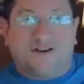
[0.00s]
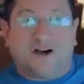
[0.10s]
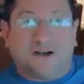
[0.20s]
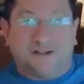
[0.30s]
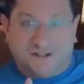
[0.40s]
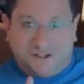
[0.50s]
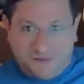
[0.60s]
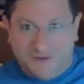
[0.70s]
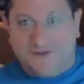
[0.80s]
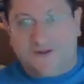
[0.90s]
charged
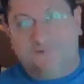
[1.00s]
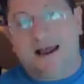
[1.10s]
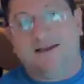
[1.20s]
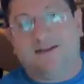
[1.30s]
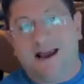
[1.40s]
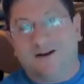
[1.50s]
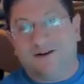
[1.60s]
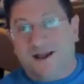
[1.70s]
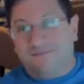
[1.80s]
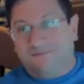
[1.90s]
was this past
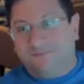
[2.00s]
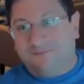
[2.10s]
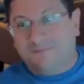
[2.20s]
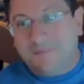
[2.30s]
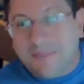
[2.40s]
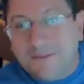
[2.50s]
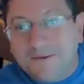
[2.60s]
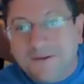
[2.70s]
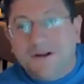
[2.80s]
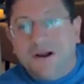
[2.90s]
Saturday.
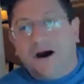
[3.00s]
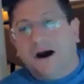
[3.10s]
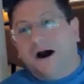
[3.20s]
They